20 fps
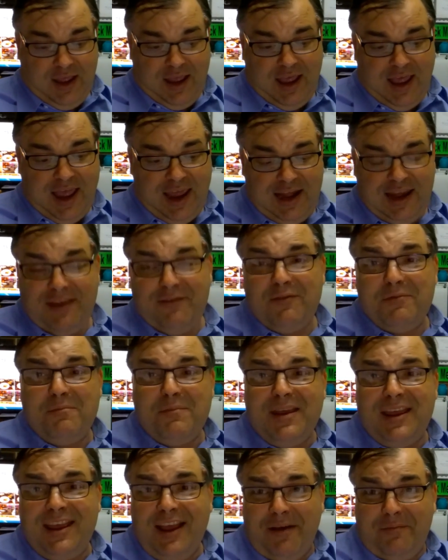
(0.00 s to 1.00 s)
And even
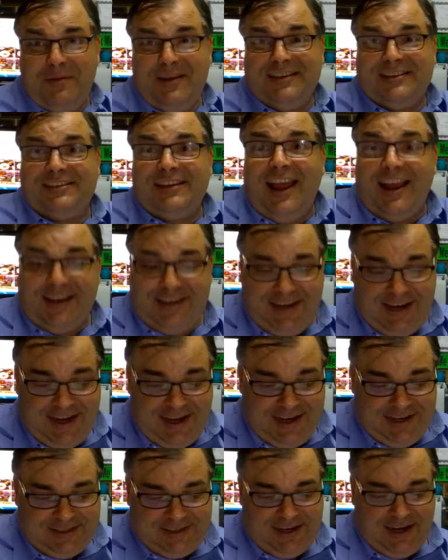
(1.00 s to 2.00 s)
me, I've been sucked in.
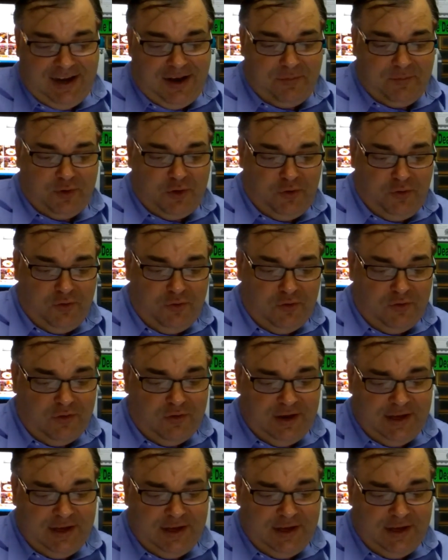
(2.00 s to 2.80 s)
He said I'm cool.